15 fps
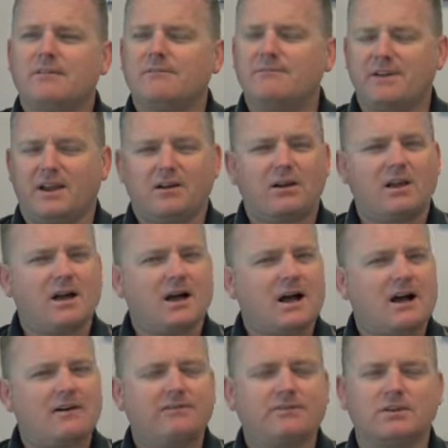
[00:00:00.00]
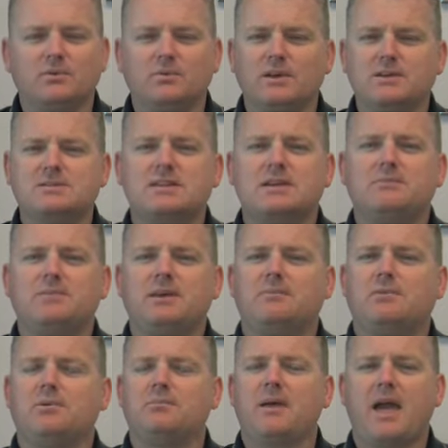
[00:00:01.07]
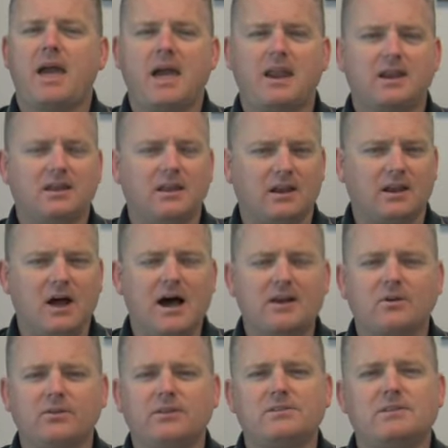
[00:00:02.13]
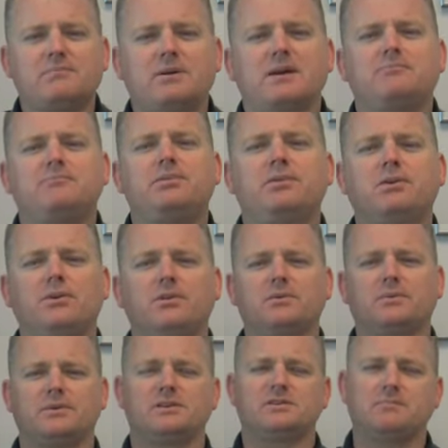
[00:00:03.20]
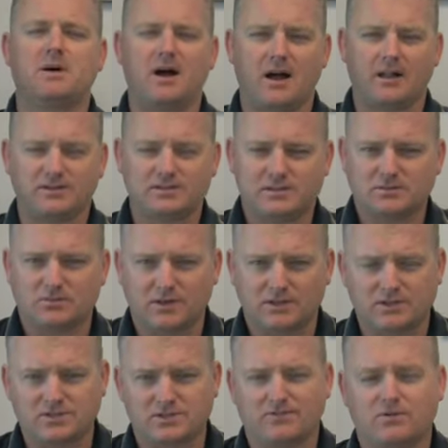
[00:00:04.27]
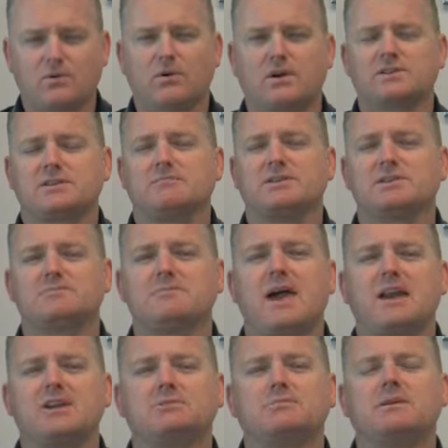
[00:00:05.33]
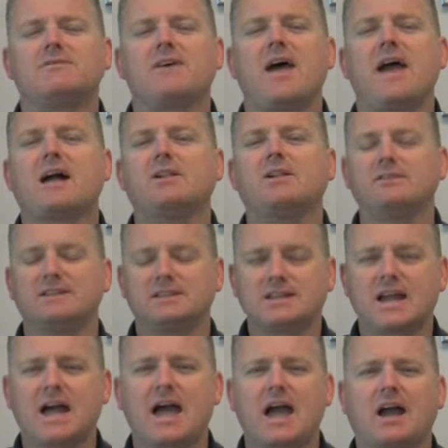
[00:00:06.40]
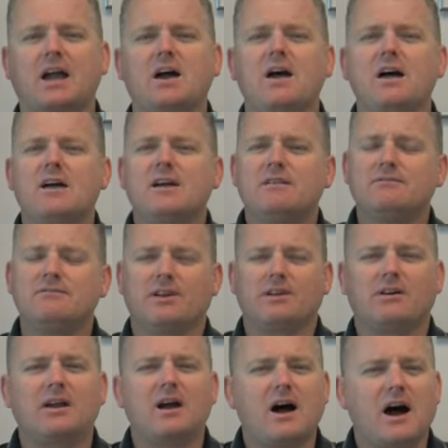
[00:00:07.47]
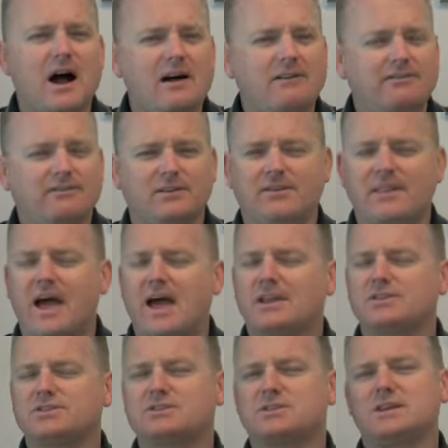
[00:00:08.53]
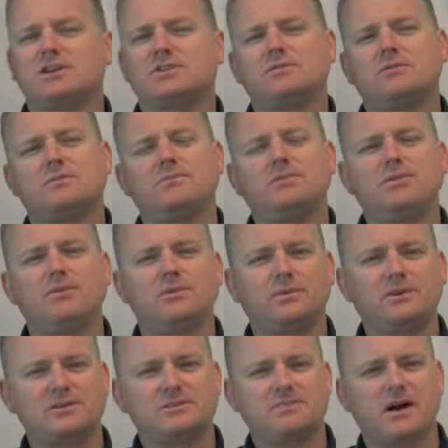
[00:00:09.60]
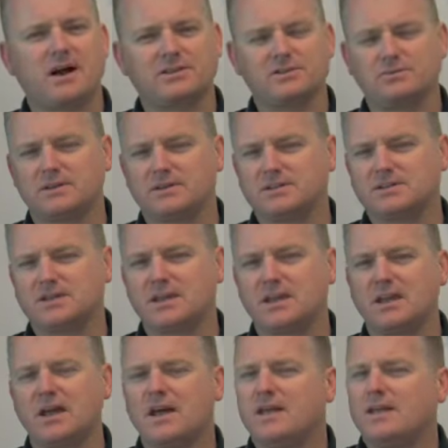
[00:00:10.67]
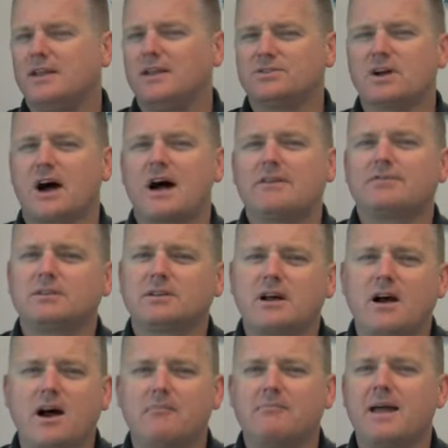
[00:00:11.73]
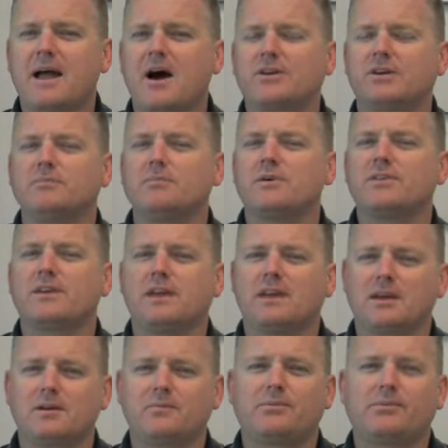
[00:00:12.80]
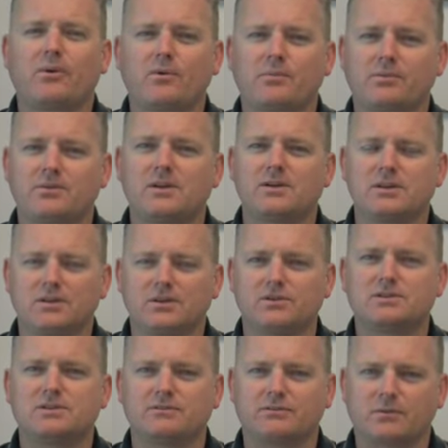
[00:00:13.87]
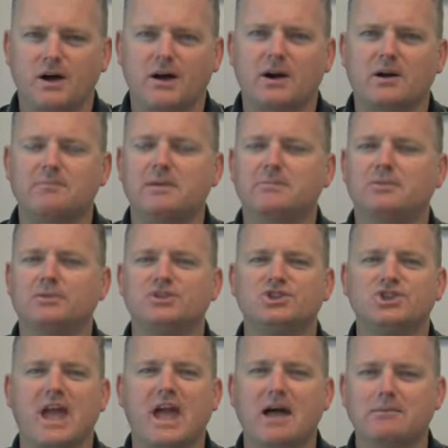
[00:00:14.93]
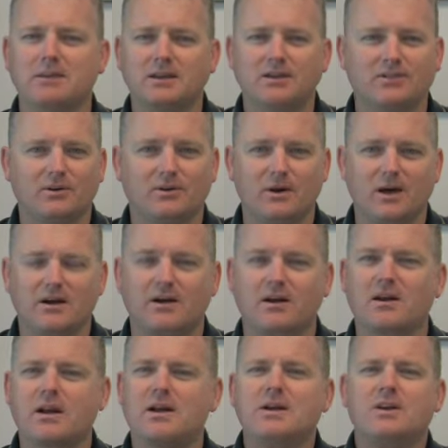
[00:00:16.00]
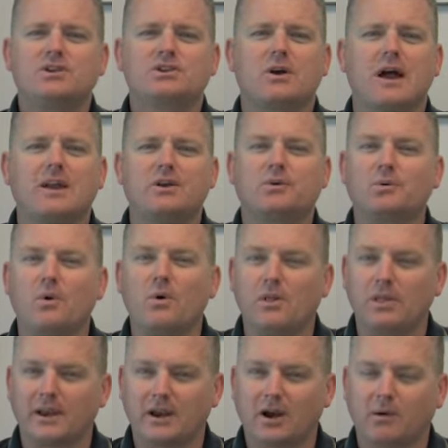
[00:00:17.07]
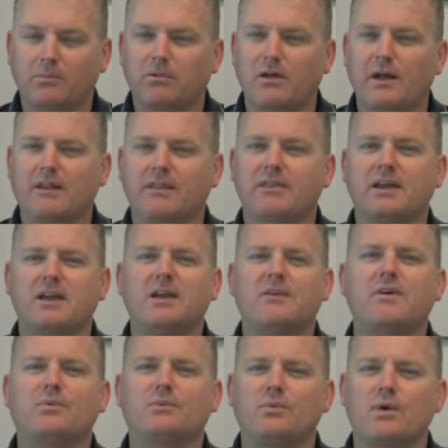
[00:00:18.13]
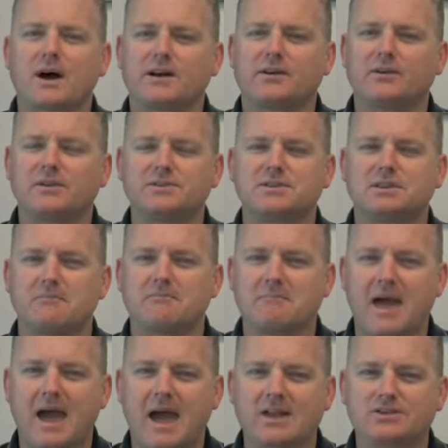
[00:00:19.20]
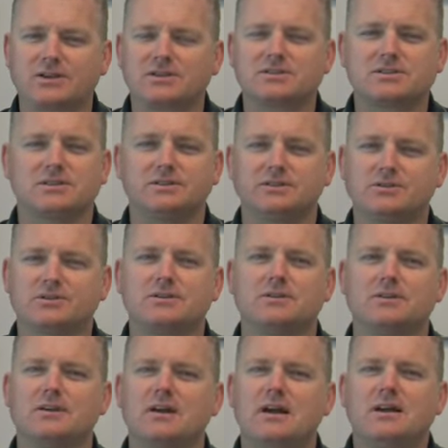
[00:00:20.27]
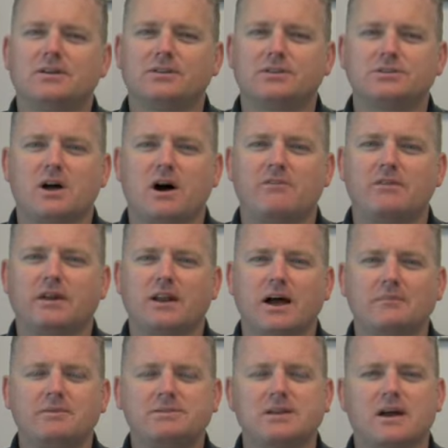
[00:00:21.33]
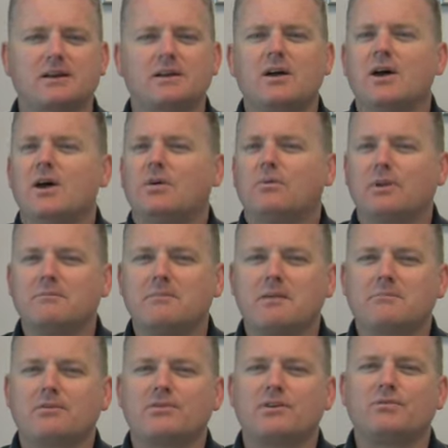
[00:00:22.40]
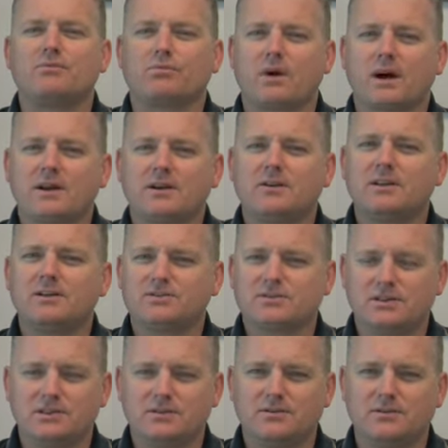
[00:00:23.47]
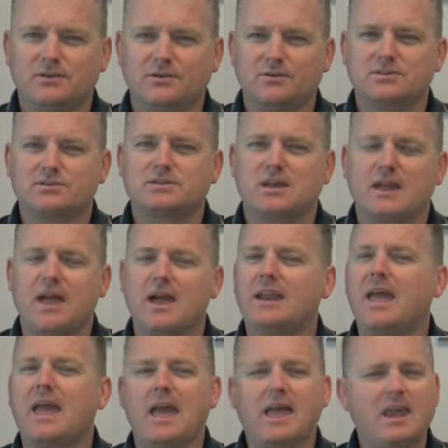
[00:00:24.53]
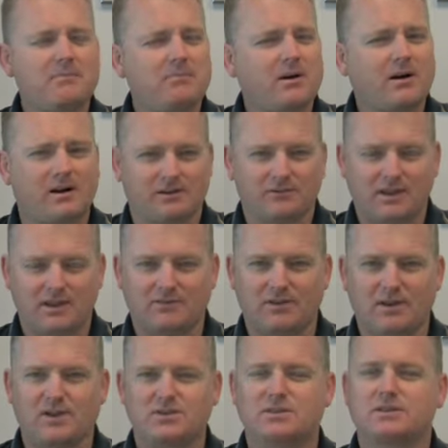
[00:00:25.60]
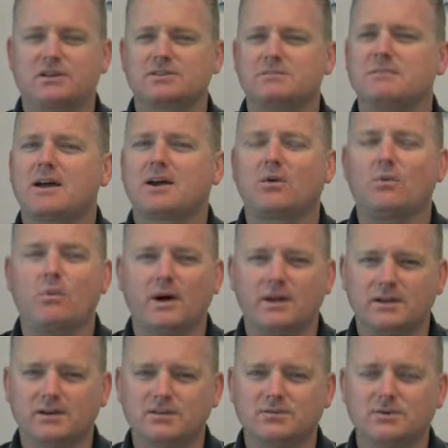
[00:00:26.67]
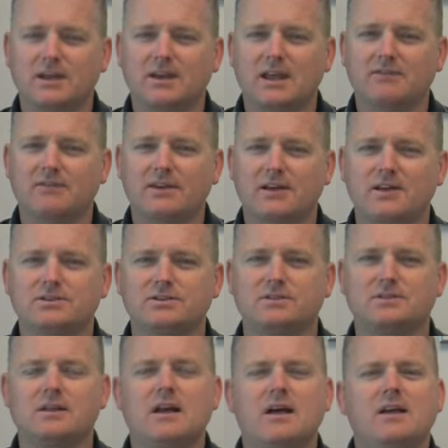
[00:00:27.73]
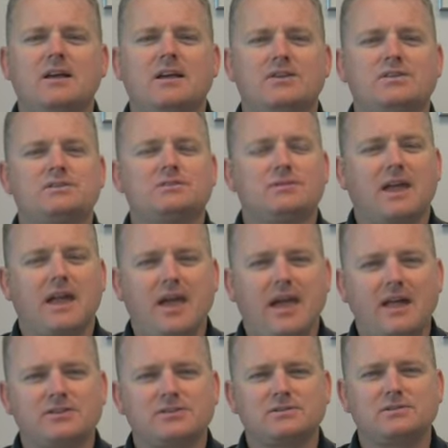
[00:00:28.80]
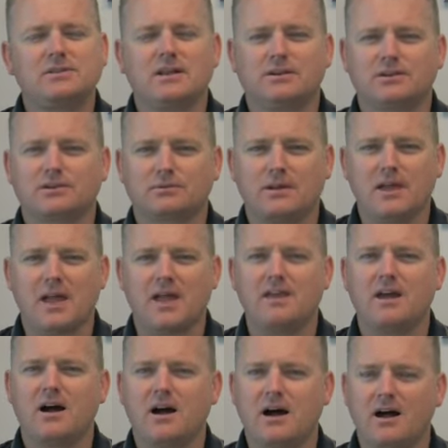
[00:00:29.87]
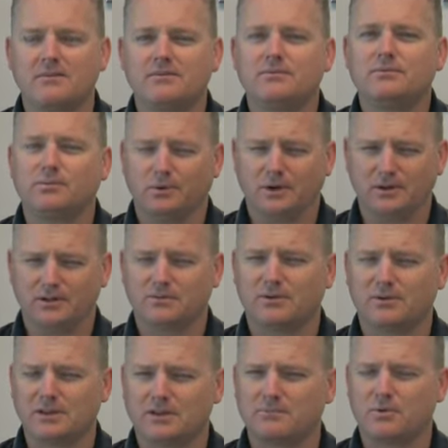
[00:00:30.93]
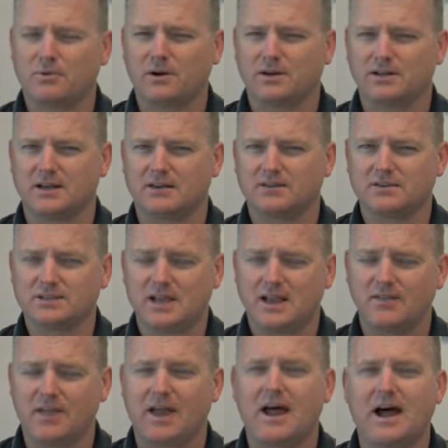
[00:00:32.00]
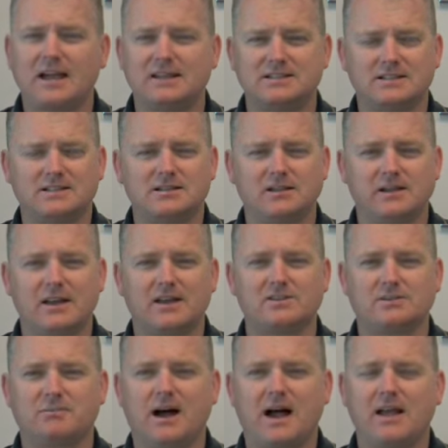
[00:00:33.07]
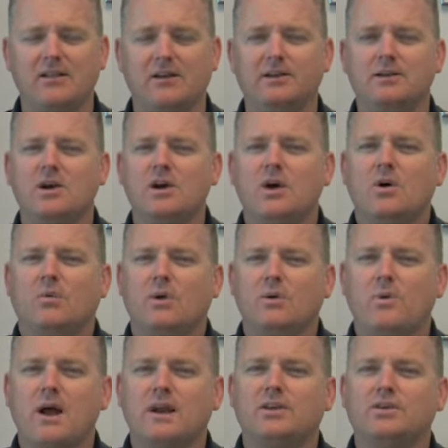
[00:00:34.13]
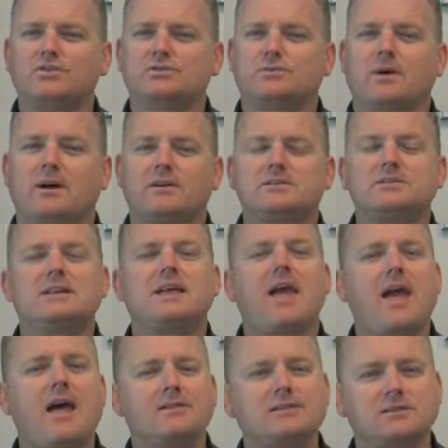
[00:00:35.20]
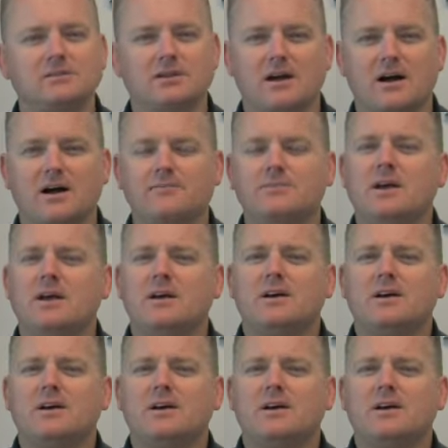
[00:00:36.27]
Very often we see people panicking, not only the big pull response, which is of course a mismanagement of angle of attack. Very often that instinctual pull response we see is often compounded with inappropriate use of rudder. People jamming in the rudder, trying to roll an airplane, thinking that rudder is the magic solution to solving an upset. Remember that rudder is used in any part of aviation, doesn't matter what you're doing in aviation, is to cancel and create yaw. Really, really important to understand that. Ideally, as a pilot, we want to use rudder to cancel yaw.